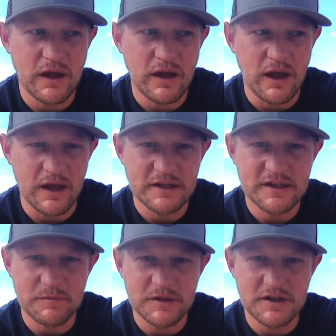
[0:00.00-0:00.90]

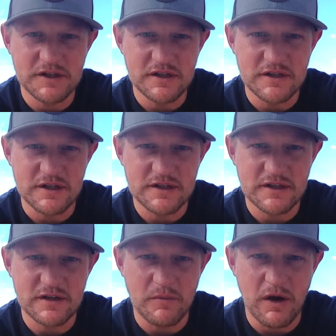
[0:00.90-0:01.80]
accepted Jesus
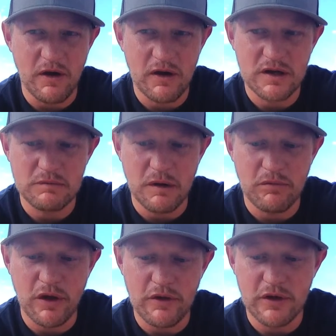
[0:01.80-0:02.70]
into my heart because my
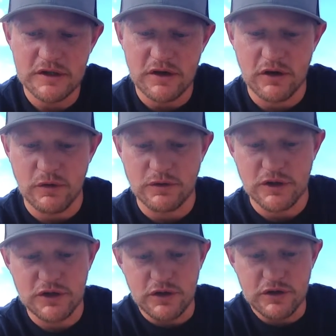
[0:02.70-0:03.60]
brother had started going to
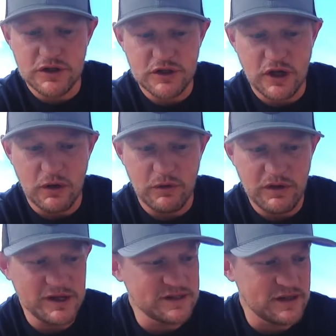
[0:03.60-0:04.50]
church
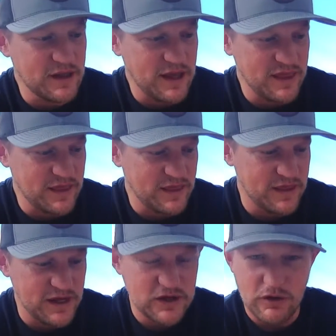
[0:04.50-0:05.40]
with his
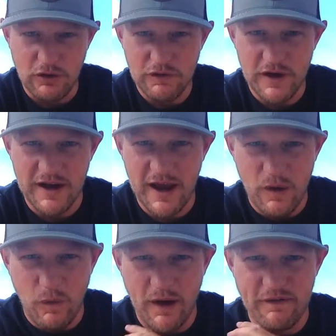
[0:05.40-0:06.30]
then girlfriend,
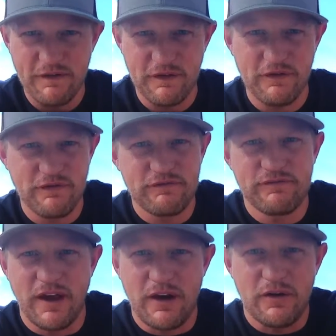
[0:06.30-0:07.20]
now wife of,
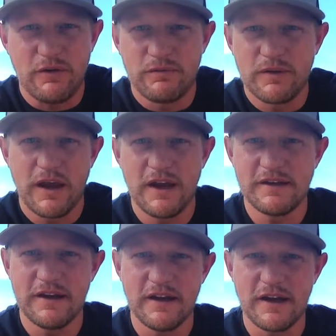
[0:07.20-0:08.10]
I don't know,
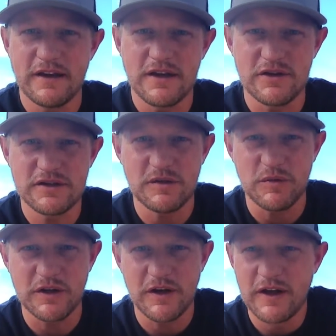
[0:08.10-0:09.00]
18, 19 years,
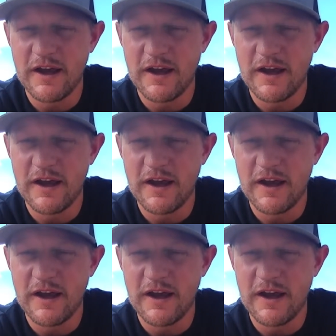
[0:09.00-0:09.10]
somewhere in there.